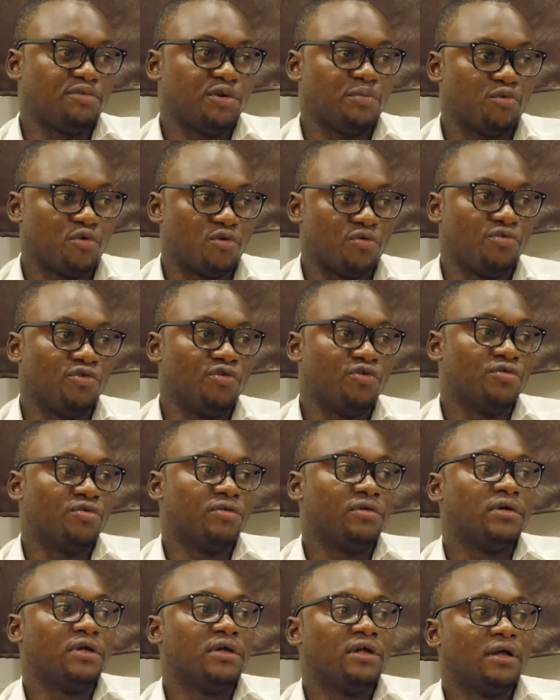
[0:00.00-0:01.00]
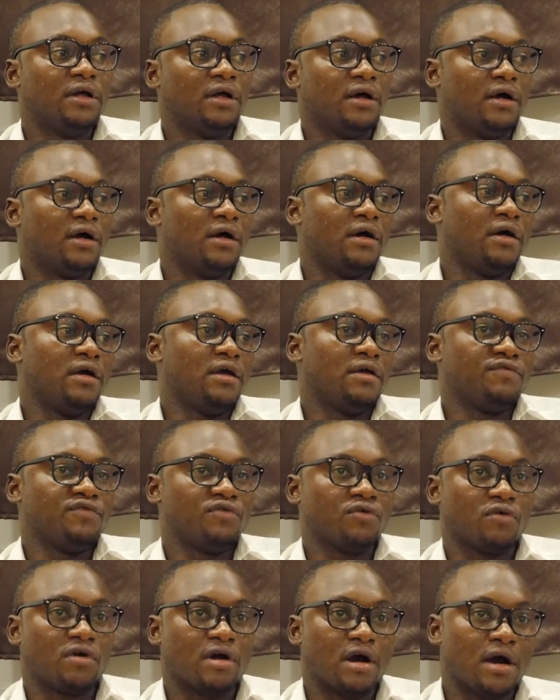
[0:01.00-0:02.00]
people know if
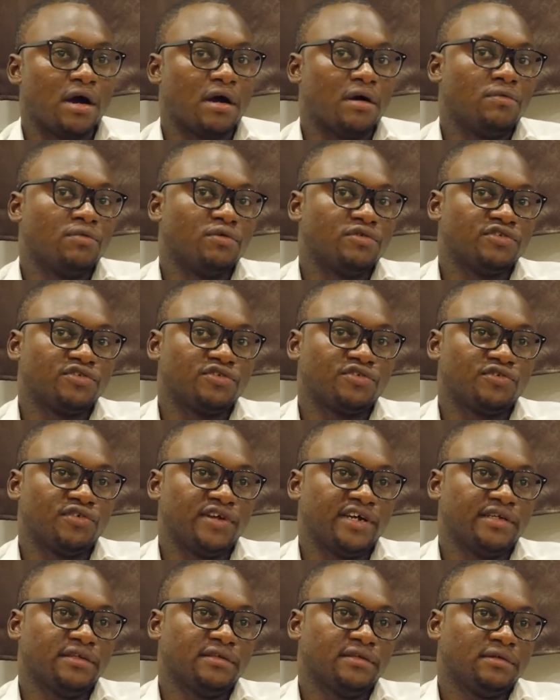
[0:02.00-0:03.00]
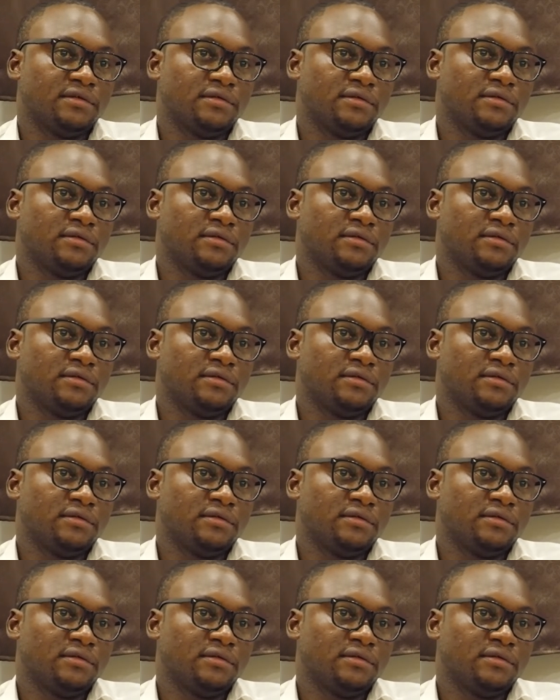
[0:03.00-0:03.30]
your car was stolen